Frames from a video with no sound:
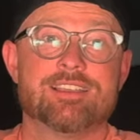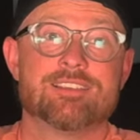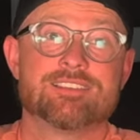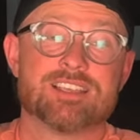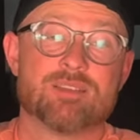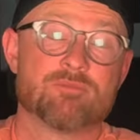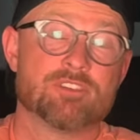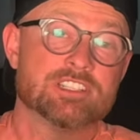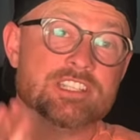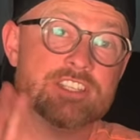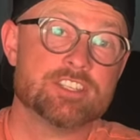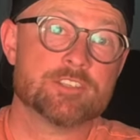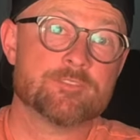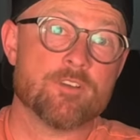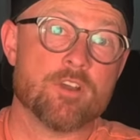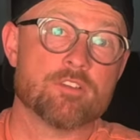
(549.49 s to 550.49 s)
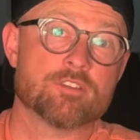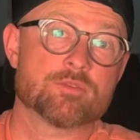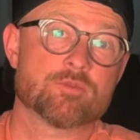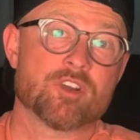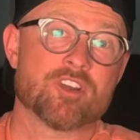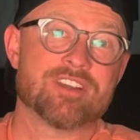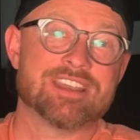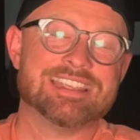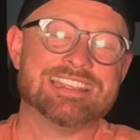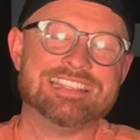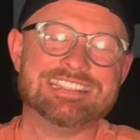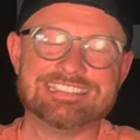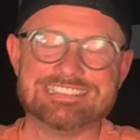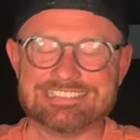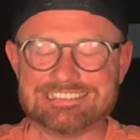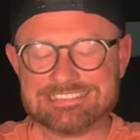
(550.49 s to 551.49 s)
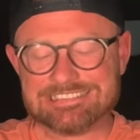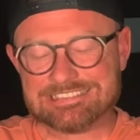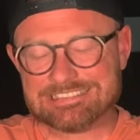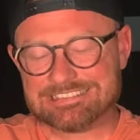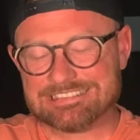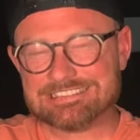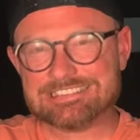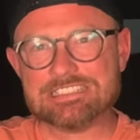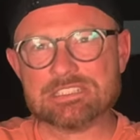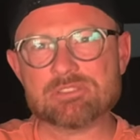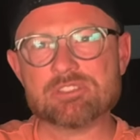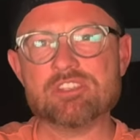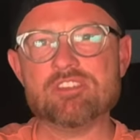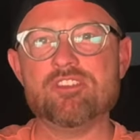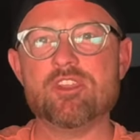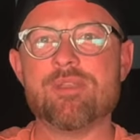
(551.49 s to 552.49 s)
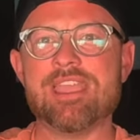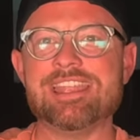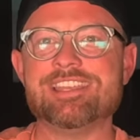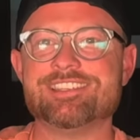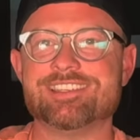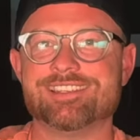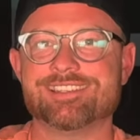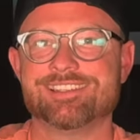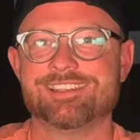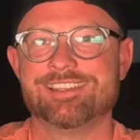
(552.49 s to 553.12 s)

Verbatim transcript: Some religious folks worry it's a little too new agey.